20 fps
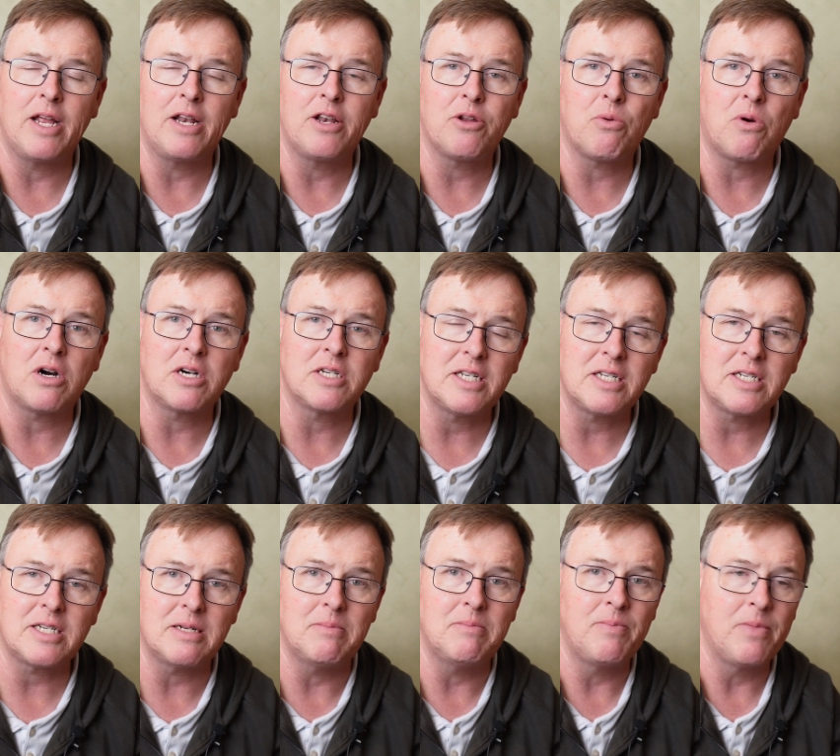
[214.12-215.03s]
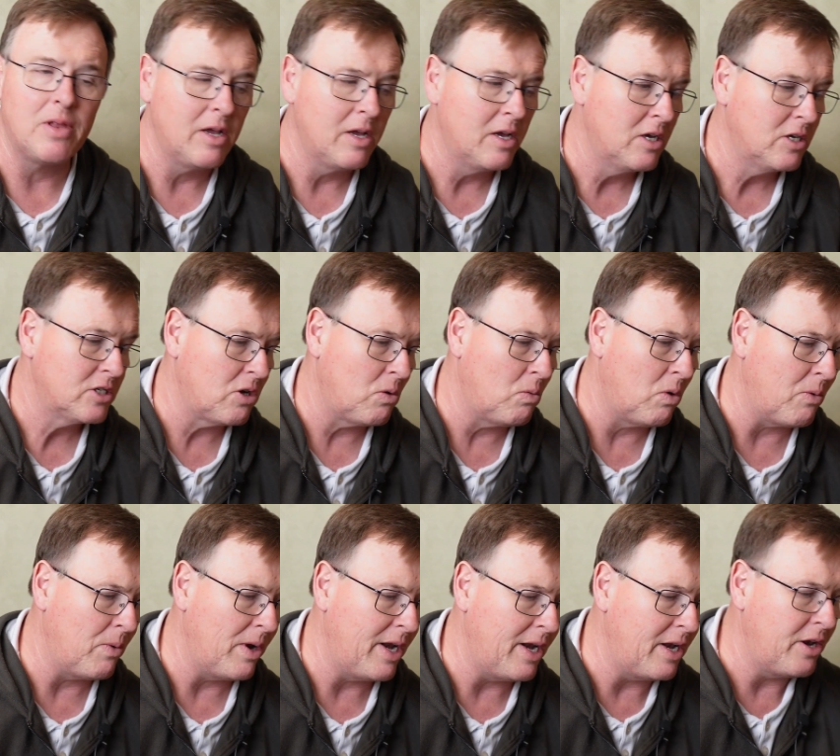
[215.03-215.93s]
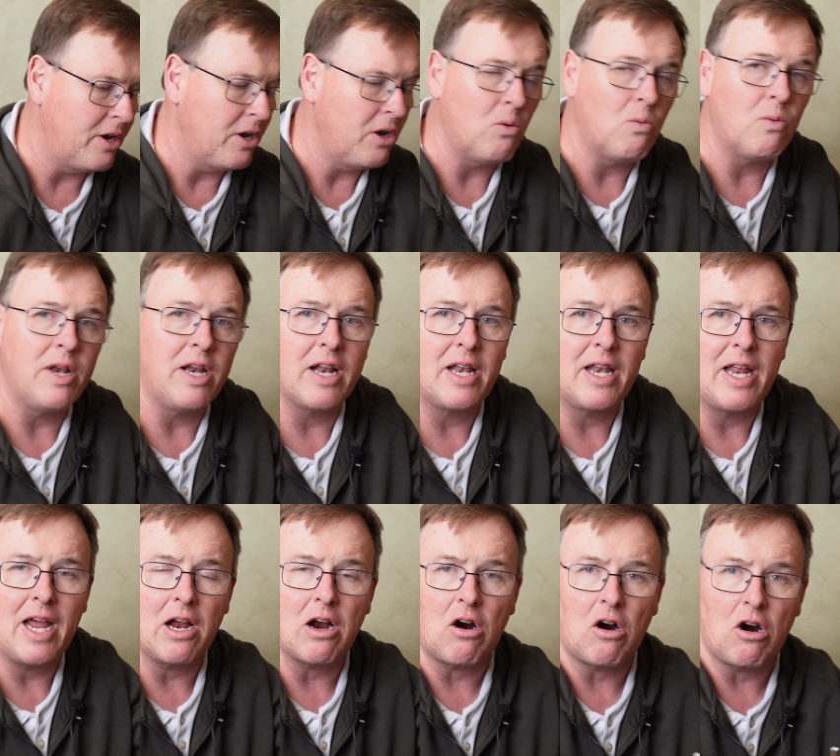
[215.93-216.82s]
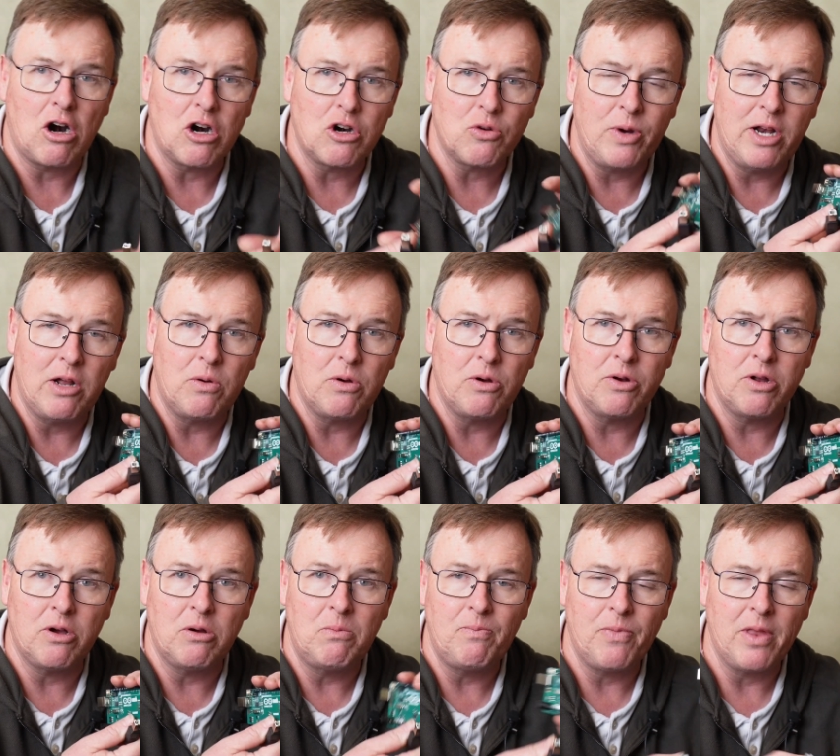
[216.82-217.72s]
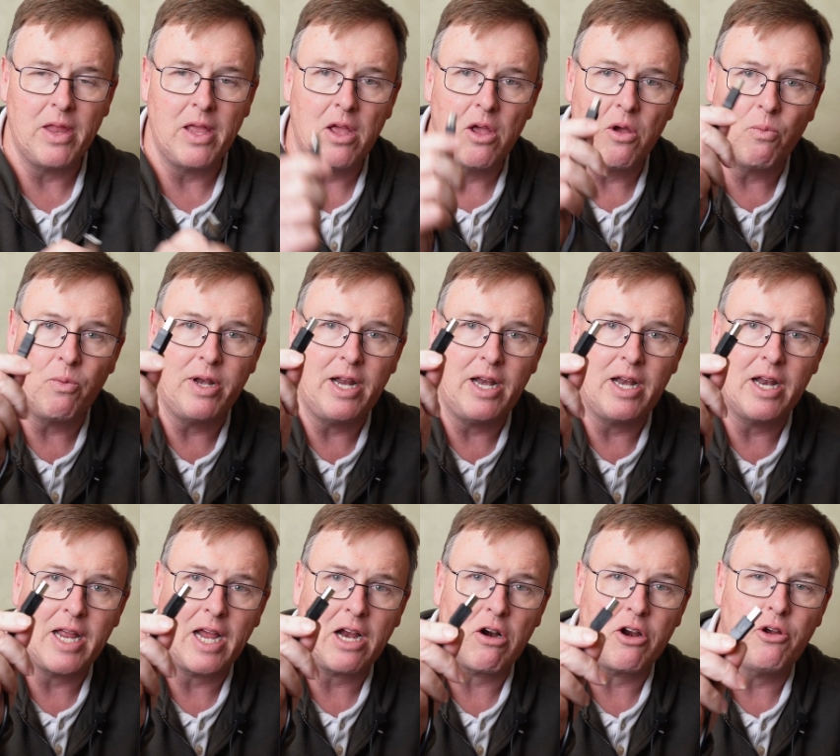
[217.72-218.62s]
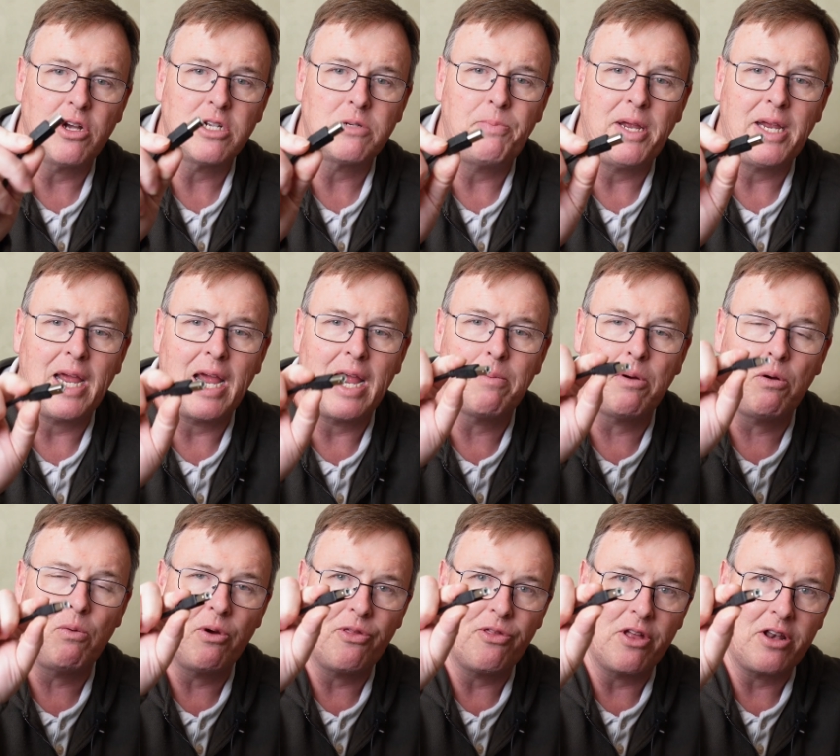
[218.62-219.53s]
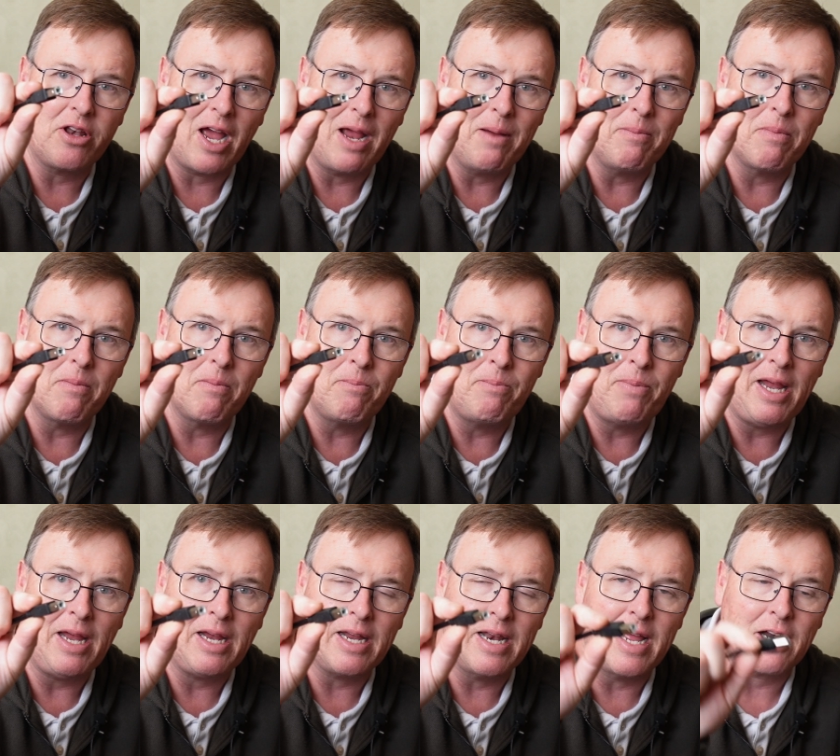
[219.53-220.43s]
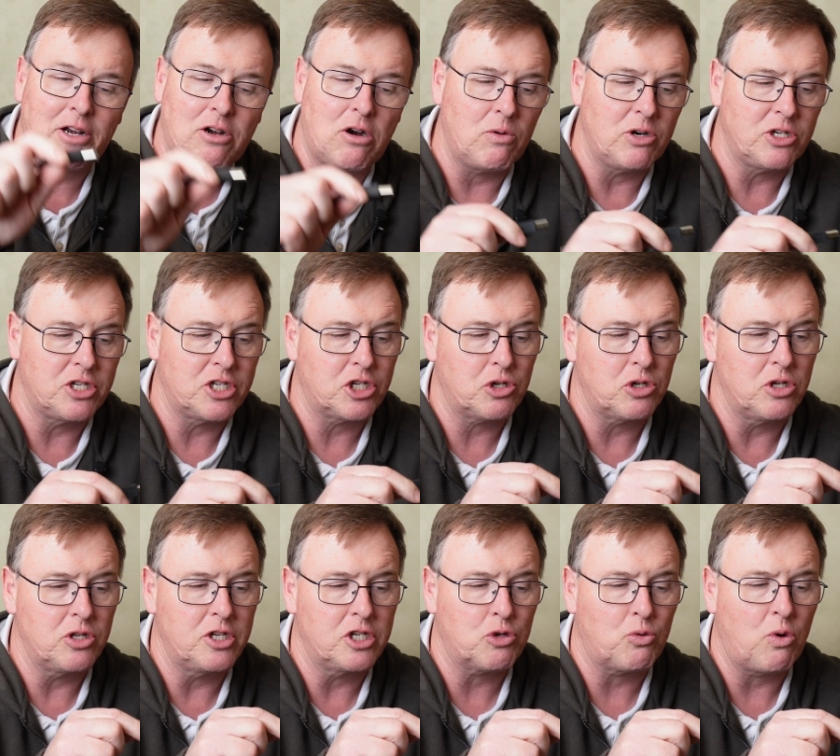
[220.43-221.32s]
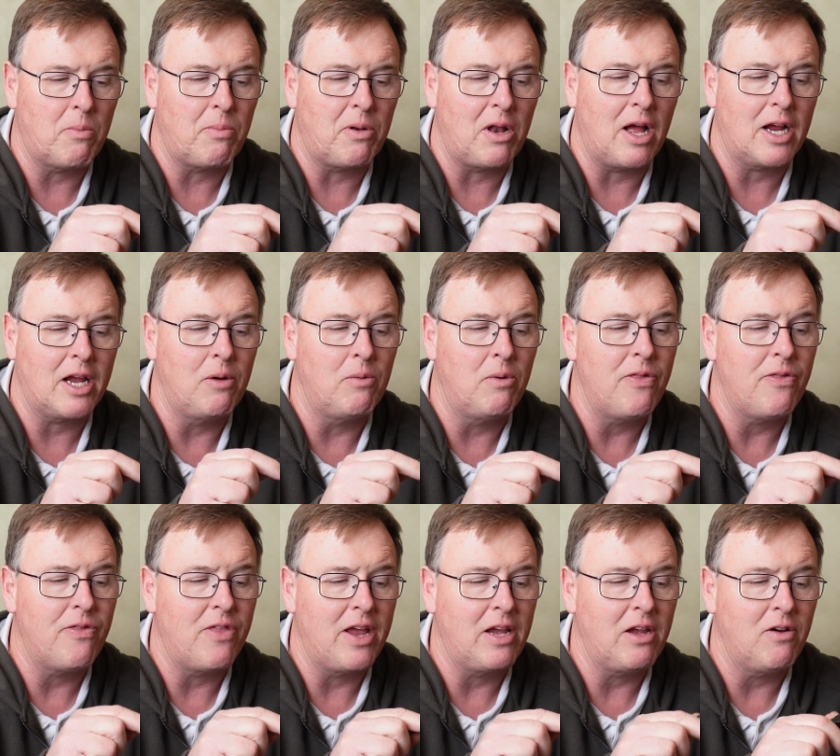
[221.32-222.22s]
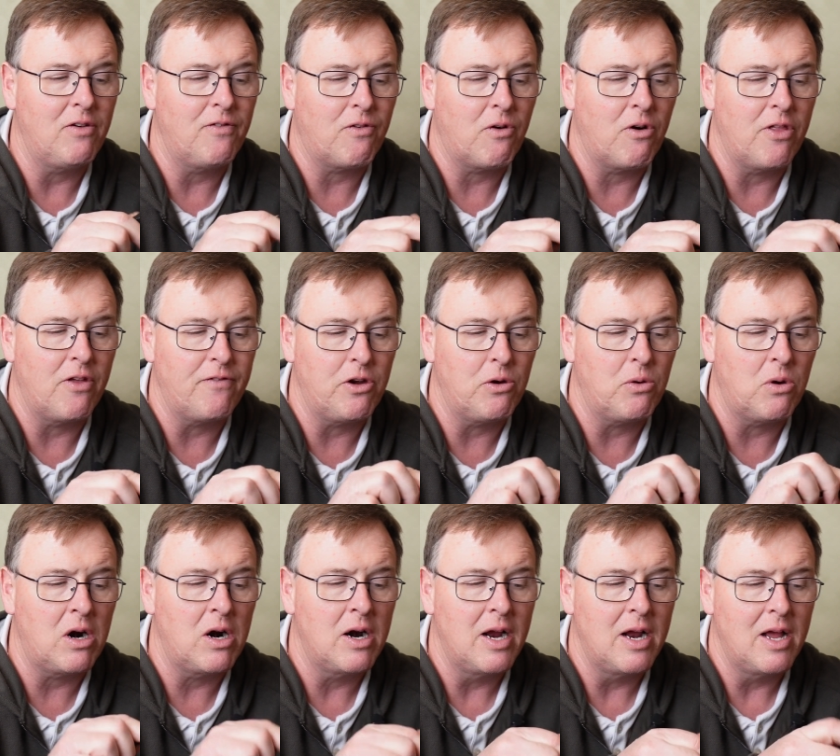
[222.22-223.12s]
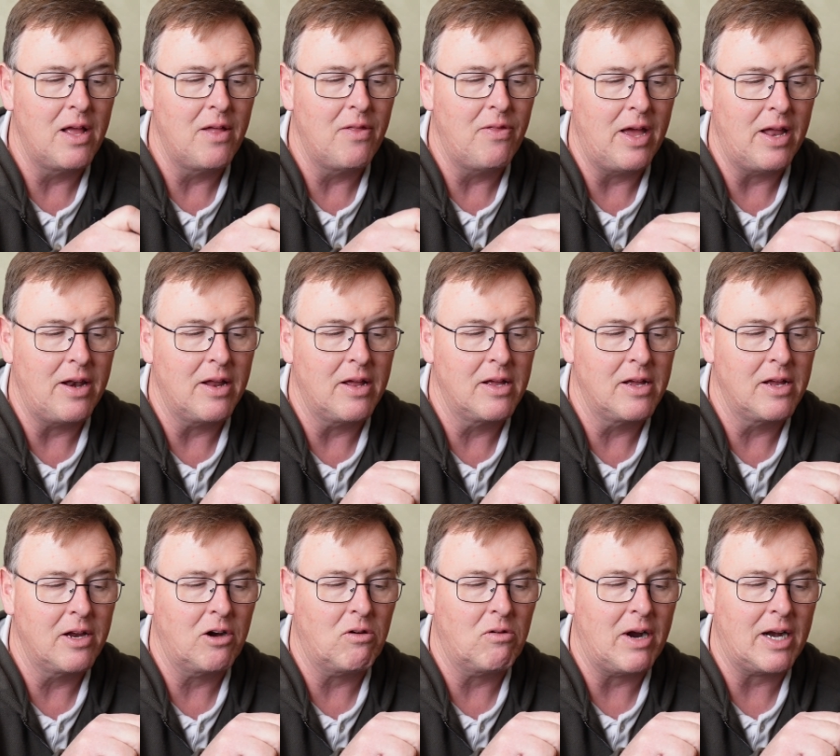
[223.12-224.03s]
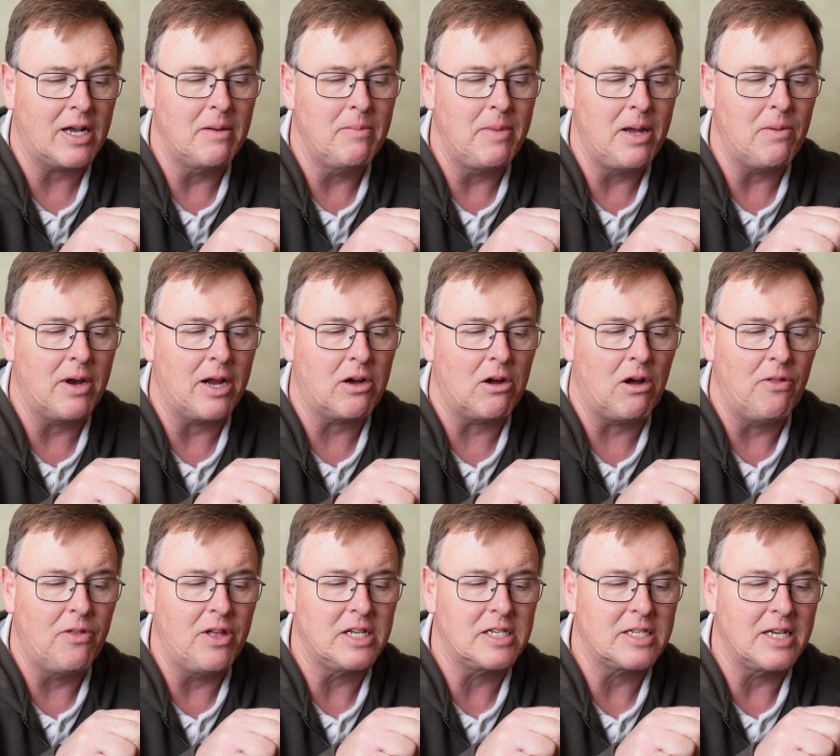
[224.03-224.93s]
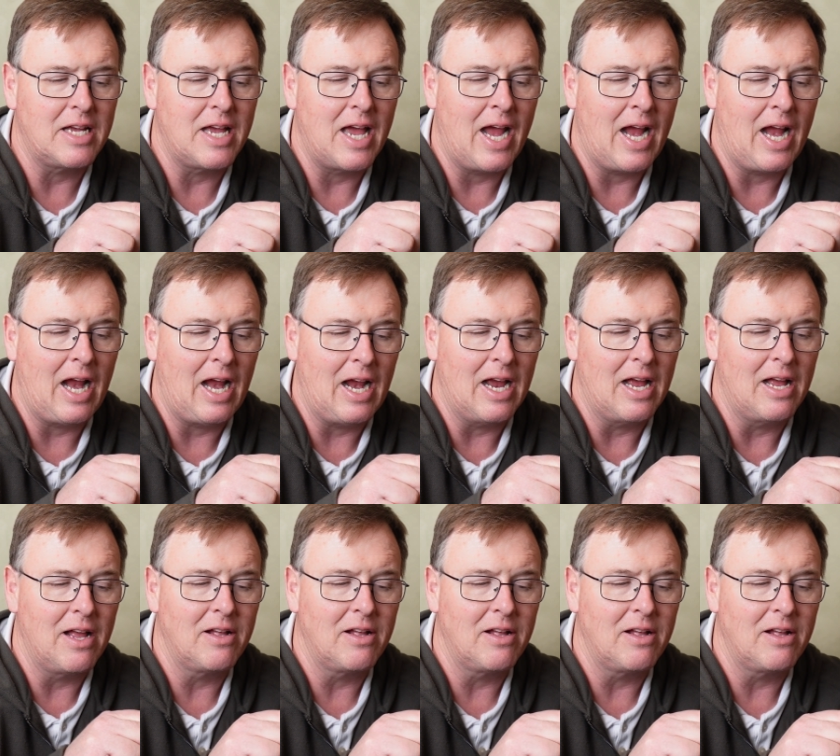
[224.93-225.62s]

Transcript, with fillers: into our system. So what do we need to do? We need to take our Arduino Uno. We need to take our U S B cable with the type B connector, which is the square blocky one. Thank you for the viewer that corrected me when I called this A